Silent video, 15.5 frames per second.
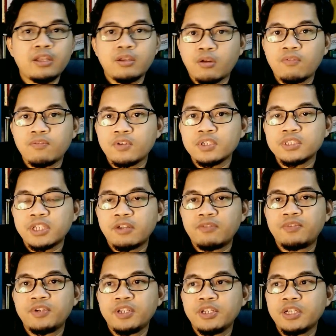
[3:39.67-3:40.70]
And of course,
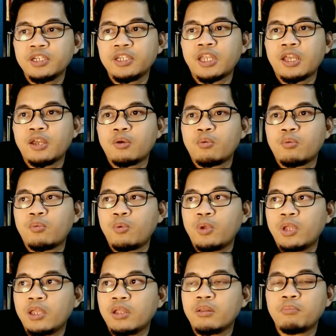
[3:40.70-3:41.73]
every year there
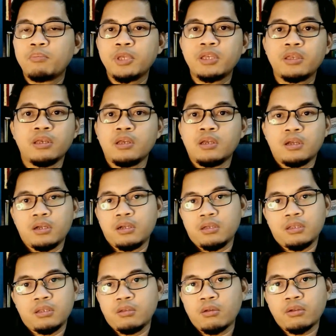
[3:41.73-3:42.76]
will be
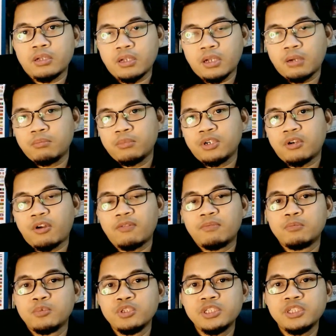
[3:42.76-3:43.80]
a large number
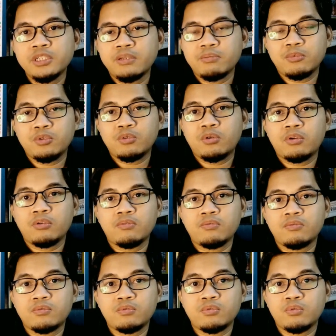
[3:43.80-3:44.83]
of Muslims
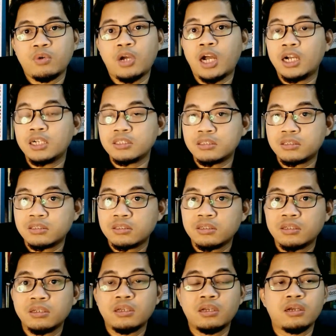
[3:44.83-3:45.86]
going to
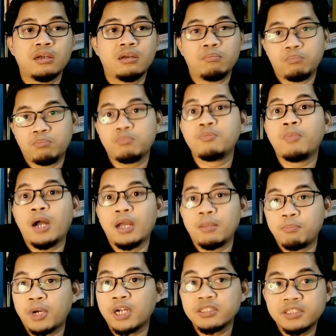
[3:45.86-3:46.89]
Hajj,
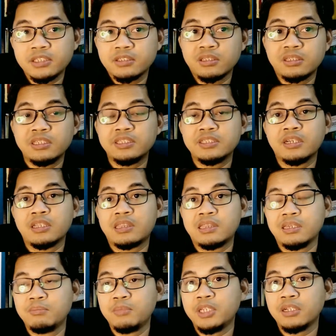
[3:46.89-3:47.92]
bypassing this
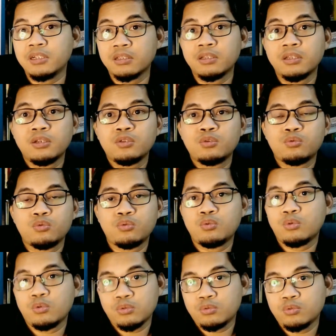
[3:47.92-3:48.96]
terminal to
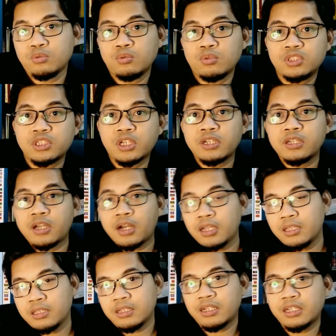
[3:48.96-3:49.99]
go to
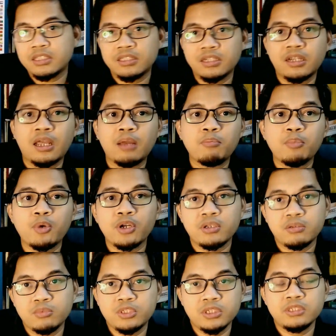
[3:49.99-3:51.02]
Jeddah International
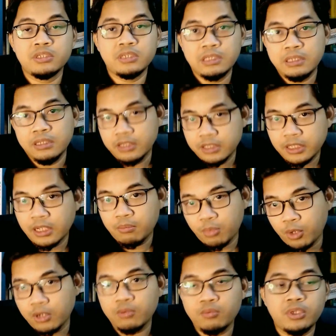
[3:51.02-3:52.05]
Airport, which is the nearest
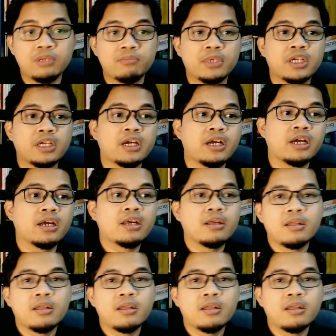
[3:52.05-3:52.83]
airport, Makkah.